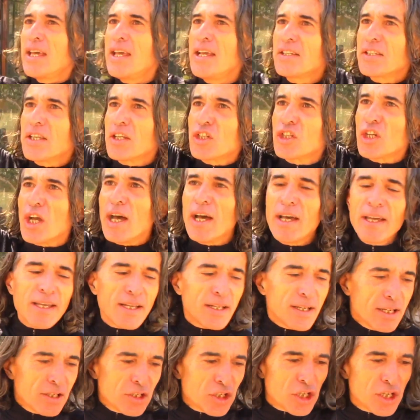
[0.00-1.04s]
He's a giant,
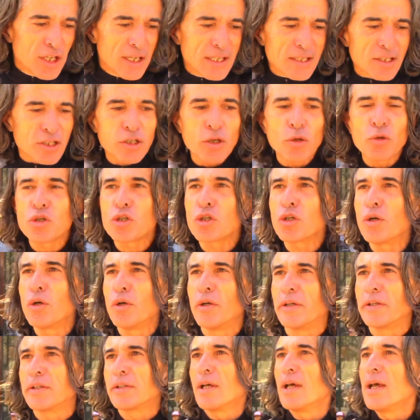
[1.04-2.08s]
and she is so
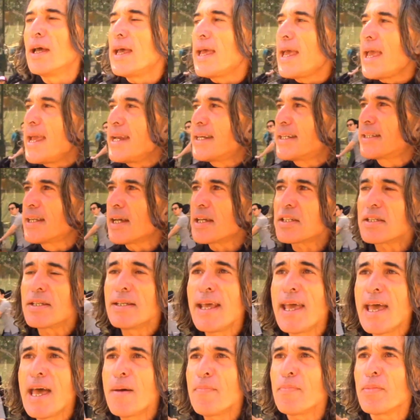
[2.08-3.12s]
short. It doesn't
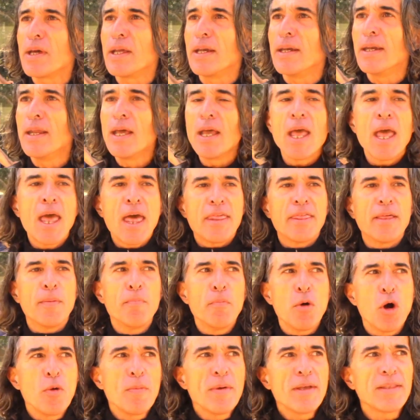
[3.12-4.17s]
happen. The
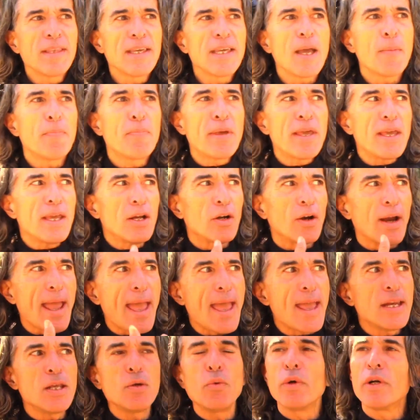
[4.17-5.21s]
moment they appear
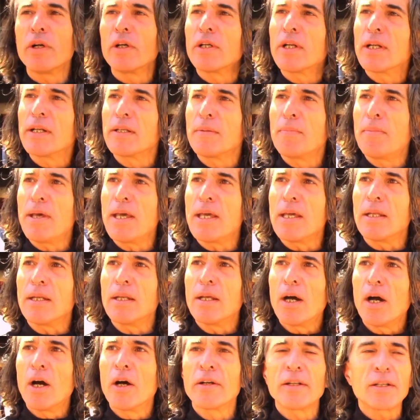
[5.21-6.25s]
anywhere in a debate
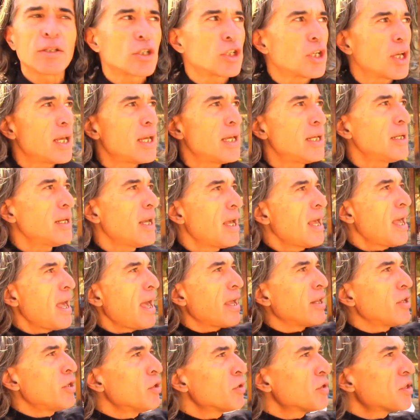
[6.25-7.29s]
on a chain,
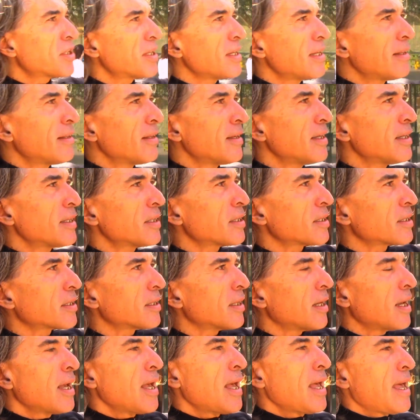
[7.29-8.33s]
and you see this,
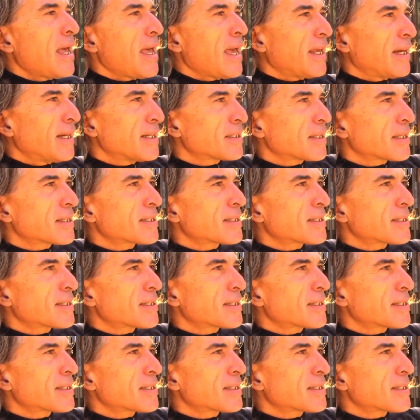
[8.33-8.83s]
it is a